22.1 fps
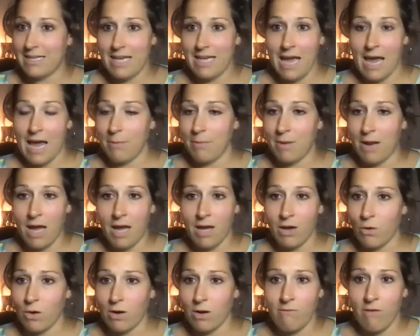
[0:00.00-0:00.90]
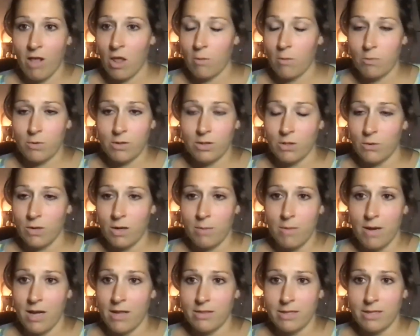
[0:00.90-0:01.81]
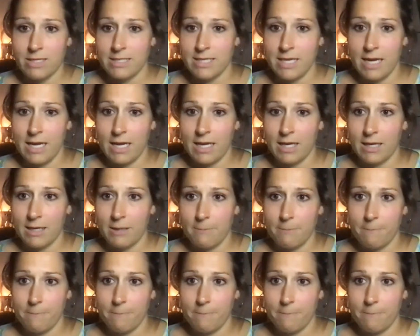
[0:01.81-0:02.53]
I'm not going to follow up with you in a month and say,